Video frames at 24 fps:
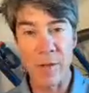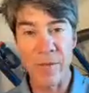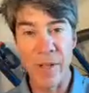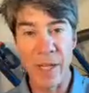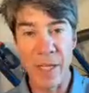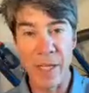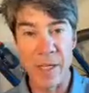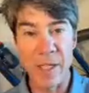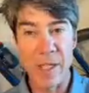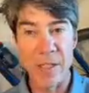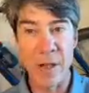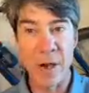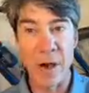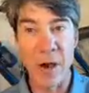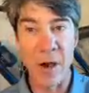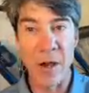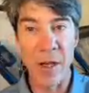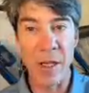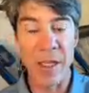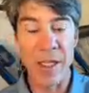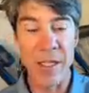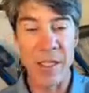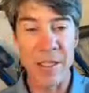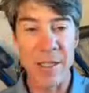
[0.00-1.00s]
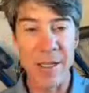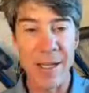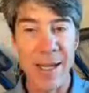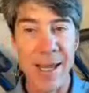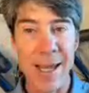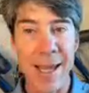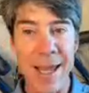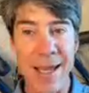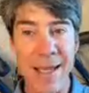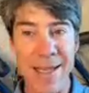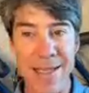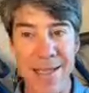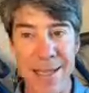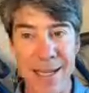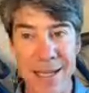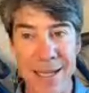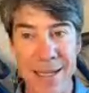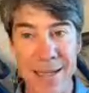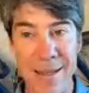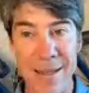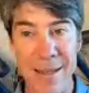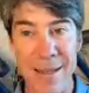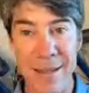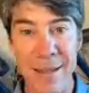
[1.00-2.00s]
event is August
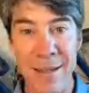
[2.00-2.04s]
18th.